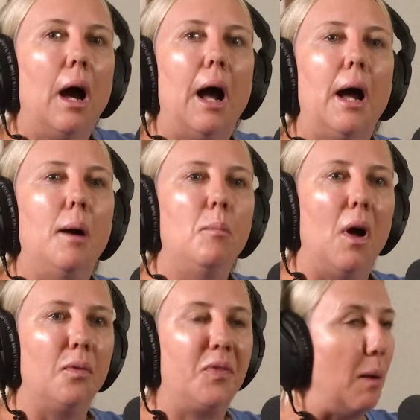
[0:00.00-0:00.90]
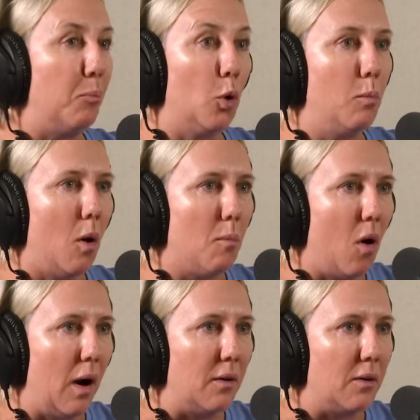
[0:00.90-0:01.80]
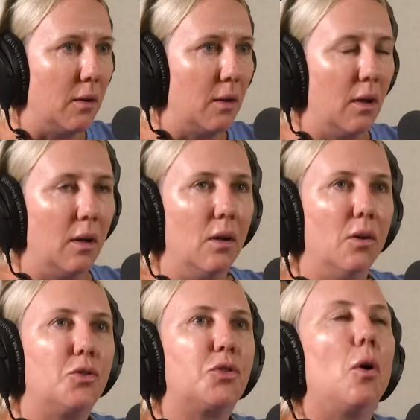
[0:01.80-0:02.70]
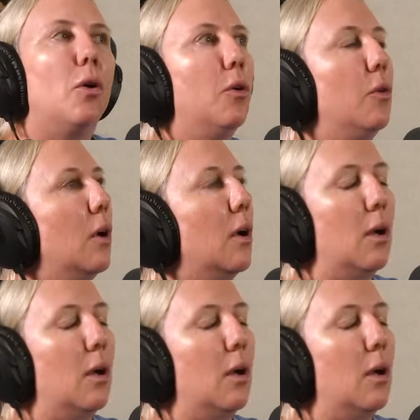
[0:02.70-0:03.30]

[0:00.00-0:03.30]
That blew my mind. So